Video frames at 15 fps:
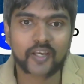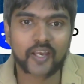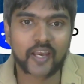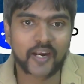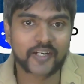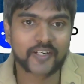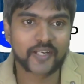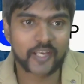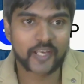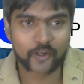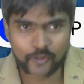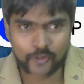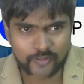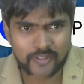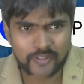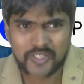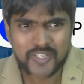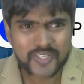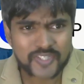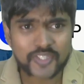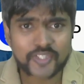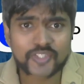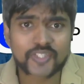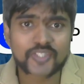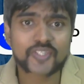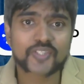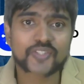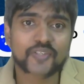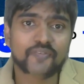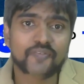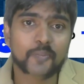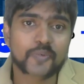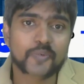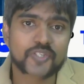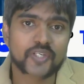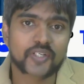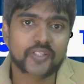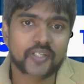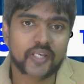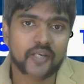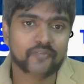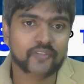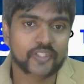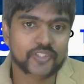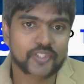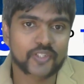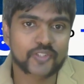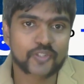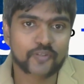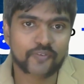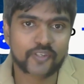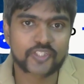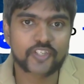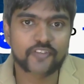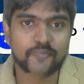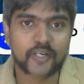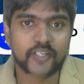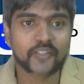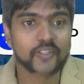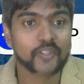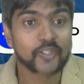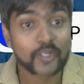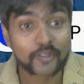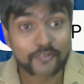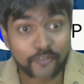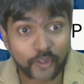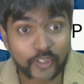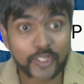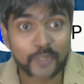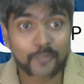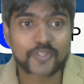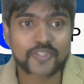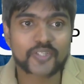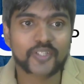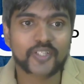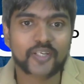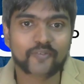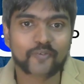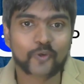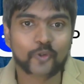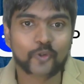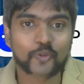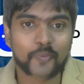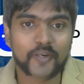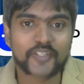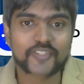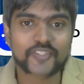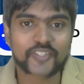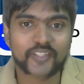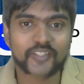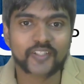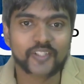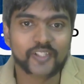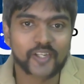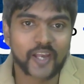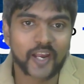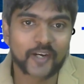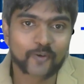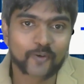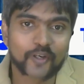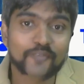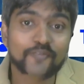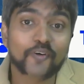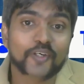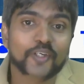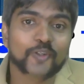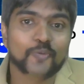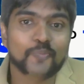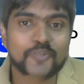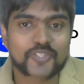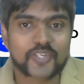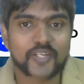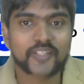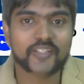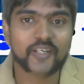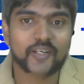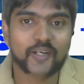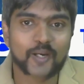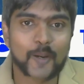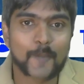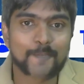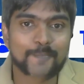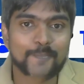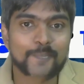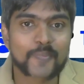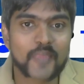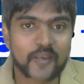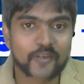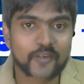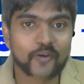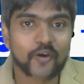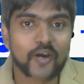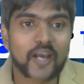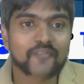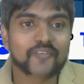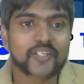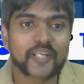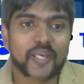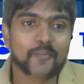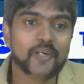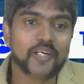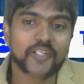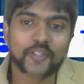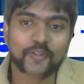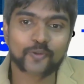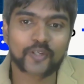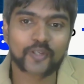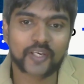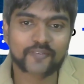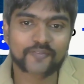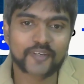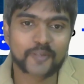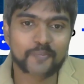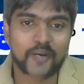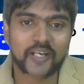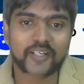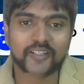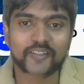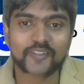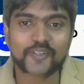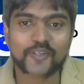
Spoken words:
And around 60-65% have that sense of achievement. 40% have growth mindset, and only 42%, have that ability to take feedback.